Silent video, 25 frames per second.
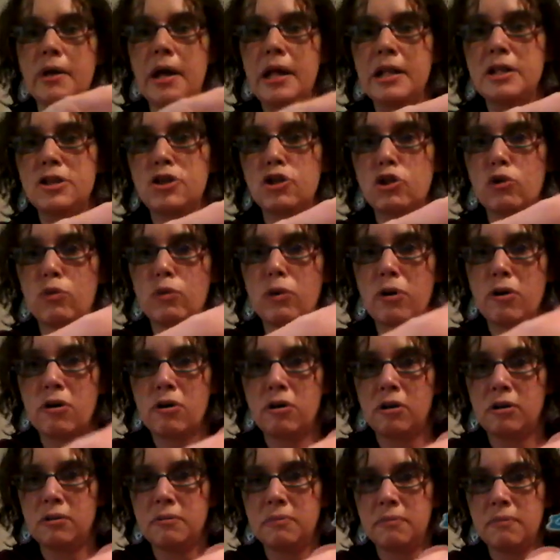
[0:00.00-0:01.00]
And
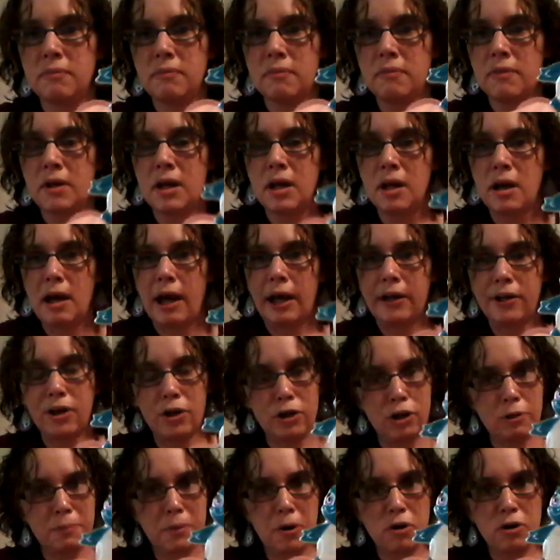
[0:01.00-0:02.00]
Squirtle. I know
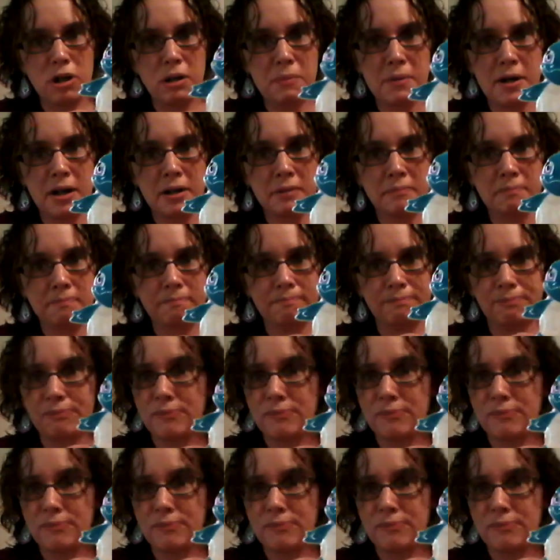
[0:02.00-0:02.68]
they're Pokemon.